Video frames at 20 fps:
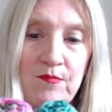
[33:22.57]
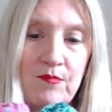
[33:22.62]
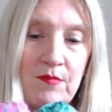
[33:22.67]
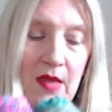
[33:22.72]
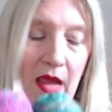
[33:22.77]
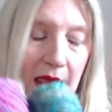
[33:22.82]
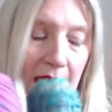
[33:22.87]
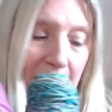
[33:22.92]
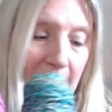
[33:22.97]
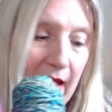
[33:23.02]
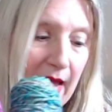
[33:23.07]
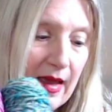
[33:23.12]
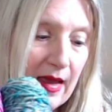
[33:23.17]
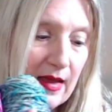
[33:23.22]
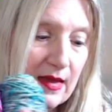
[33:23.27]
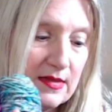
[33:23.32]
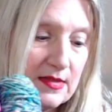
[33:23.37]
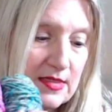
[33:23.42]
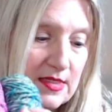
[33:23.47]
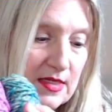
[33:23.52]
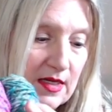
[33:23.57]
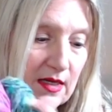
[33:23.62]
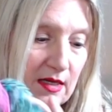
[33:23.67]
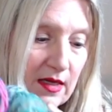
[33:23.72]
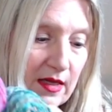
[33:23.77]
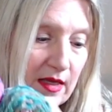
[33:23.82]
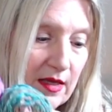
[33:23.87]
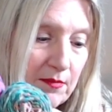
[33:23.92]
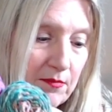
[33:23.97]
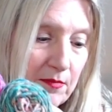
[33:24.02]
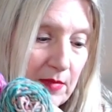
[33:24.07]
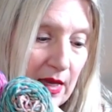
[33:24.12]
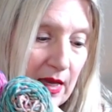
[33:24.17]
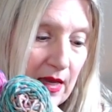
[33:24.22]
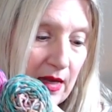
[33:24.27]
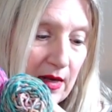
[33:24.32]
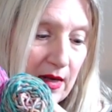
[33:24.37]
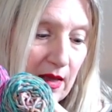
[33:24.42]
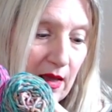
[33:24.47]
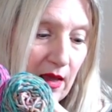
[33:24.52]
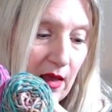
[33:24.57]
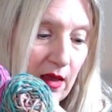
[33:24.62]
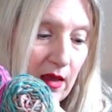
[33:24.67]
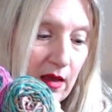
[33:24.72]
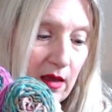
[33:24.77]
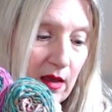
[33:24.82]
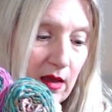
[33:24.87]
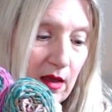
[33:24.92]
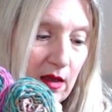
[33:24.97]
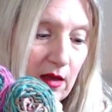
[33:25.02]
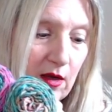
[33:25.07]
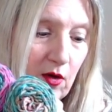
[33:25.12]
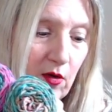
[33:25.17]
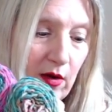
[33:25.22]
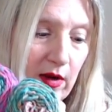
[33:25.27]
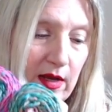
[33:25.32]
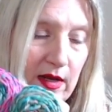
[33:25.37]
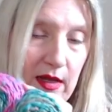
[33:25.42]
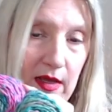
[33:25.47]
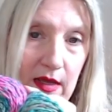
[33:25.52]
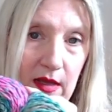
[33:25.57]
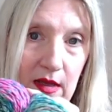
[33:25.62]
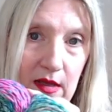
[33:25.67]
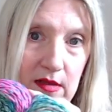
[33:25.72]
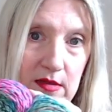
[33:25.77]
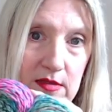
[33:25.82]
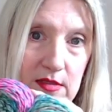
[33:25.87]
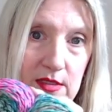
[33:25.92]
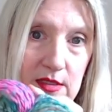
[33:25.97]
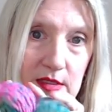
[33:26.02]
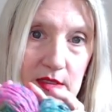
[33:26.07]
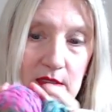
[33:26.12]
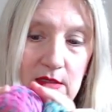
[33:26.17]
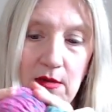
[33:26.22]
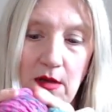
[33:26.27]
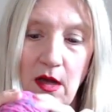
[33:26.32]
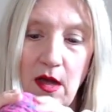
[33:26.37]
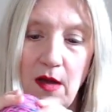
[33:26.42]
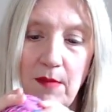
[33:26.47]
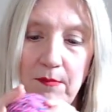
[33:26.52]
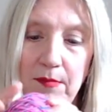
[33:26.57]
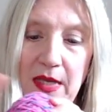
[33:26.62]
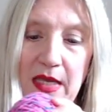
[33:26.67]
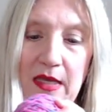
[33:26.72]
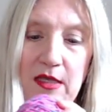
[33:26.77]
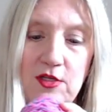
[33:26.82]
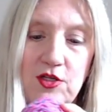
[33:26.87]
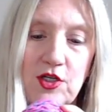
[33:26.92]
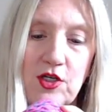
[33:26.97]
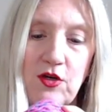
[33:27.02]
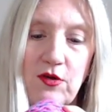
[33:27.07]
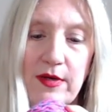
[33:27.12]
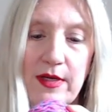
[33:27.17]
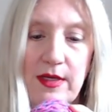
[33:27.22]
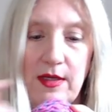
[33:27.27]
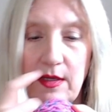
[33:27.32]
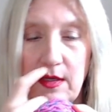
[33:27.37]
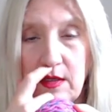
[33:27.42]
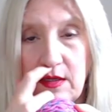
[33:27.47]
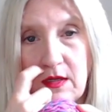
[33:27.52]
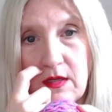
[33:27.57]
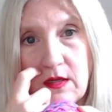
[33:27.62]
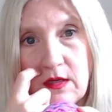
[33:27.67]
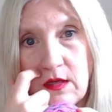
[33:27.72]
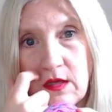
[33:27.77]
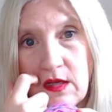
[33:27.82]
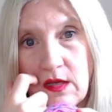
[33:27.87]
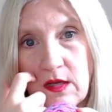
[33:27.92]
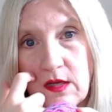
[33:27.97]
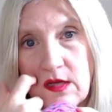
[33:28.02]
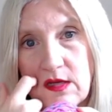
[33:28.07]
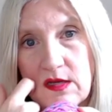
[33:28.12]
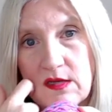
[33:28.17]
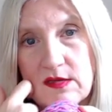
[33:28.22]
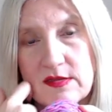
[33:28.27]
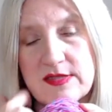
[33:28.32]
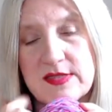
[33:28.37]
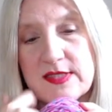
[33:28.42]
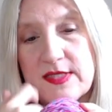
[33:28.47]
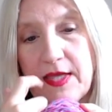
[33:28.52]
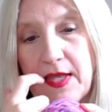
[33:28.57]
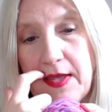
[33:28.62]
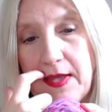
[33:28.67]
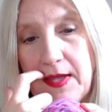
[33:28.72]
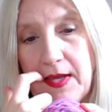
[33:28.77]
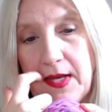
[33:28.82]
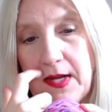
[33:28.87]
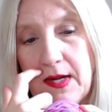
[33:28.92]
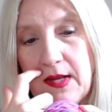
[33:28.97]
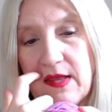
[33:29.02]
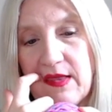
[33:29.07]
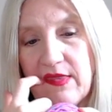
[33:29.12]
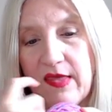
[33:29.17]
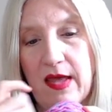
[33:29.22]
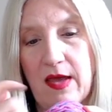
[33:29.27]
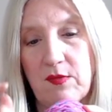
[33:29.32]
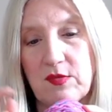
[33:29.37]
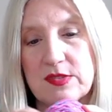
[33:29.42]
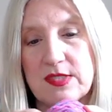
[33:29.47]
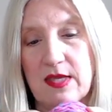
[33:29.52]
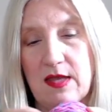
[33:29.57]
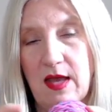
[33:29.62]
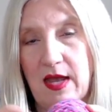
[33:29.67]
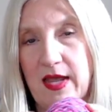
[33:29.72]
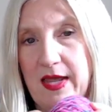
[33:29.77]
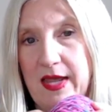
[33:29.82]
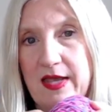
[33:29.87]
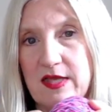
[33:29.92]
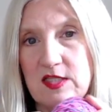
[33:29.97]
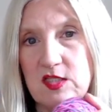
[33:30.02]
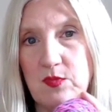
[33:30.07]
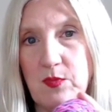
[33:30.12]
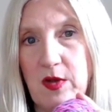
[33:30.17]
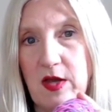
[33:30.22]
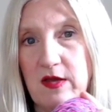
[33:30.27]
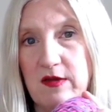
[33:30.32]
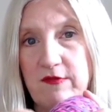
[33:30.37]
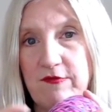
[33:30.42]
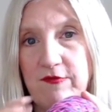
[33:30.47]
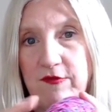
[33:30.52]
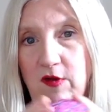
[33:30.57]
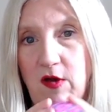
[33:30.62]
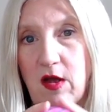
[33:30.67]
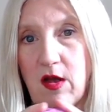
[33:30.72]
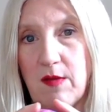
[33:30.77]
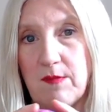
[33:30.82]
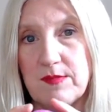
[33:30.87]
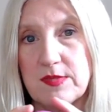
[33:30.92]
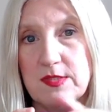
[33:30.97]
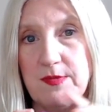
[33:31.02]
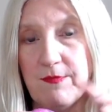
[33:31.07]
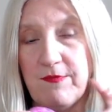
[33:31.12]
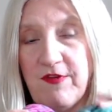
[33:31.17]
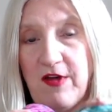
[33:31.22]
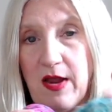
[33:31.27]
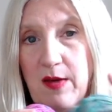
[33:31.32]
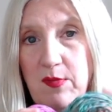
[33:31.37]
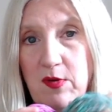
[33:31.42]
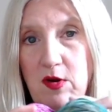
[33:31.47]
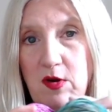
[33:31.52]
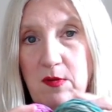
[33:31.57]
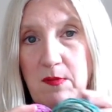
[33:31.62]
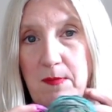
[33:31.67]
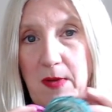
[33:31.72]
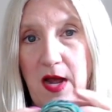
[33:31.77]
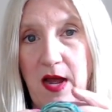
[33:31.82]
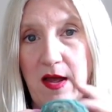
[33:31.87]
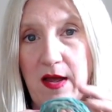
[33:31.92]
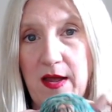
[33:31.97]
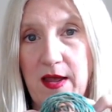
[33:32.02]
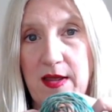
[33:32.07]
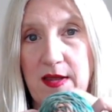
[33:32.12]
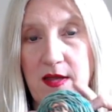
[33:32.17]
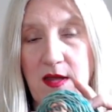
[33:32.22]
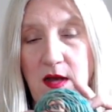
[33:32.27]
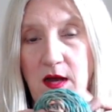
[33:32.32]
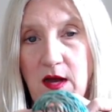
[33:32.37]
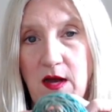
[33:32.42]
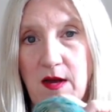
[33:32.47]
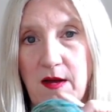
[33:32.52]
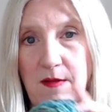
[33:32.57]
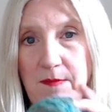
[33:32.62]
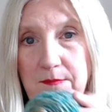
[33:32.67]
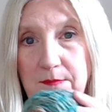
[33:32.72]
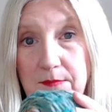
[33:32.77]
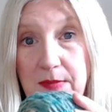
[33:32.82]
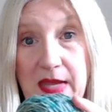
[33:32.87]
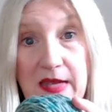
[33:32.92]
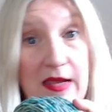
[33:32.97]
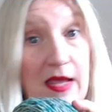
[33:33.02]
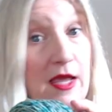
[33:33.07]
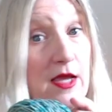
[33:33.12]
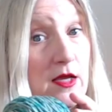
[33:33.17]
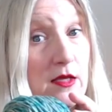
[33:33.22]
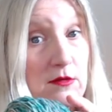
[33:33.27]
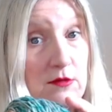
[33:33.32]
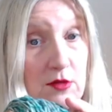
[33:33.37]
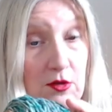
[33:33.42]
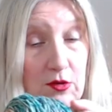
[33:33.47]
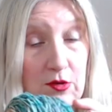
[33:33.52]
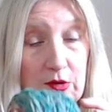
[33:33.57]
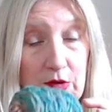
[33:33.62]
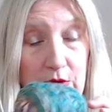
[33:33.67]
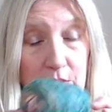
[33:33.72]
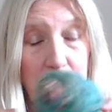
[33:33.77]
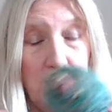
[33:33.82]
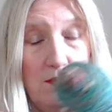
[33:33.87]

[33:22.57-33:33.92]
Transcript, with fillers: And uh, it made a gradient um, pink to green skein that was I hand spun from some fiber by uh, Pancake and Lulu